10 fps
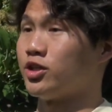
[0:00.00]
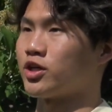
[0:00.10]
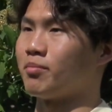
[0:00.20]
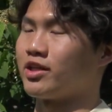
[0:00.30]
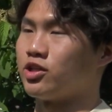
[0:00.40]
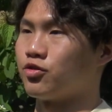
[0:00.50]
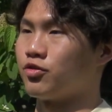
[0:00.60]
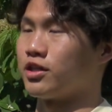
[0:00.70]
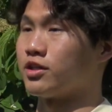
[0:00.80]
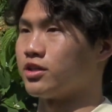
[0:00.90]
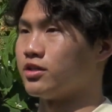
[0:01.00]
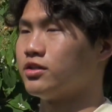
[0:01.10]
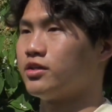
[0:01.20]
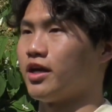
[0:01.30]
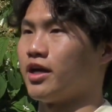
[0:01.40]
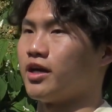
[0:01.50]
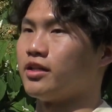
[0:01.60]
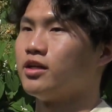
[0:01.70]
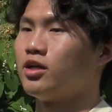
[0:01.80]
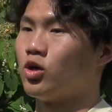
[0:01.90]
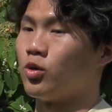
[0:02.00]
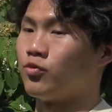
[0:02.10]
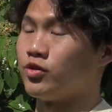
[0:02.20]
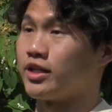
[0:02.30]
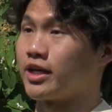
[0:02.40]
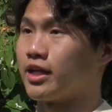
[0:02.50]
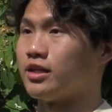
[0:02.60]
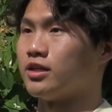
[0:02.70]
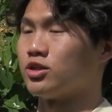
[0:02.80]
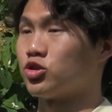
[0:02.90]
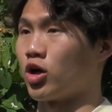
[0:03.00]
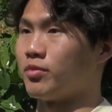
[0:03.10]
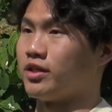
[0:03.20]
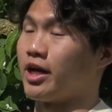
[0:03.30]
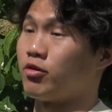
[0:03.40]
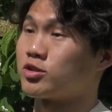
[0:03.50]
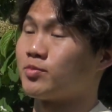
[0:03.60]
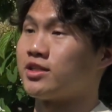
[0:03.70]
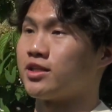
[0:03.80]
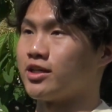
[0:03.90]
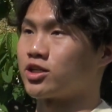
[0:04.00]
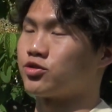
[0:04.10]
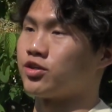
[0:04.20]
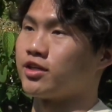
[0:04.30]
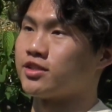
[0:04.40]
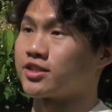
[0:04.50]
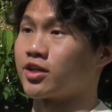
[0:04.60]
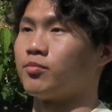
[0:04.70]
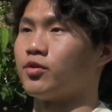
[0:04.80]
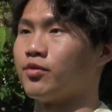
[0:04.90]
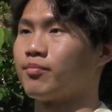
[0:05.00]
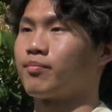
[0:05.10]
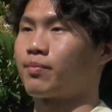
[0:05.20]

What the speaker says: finish up my degree in a year, and hopefully get a job in the aerospace industry in Singapore.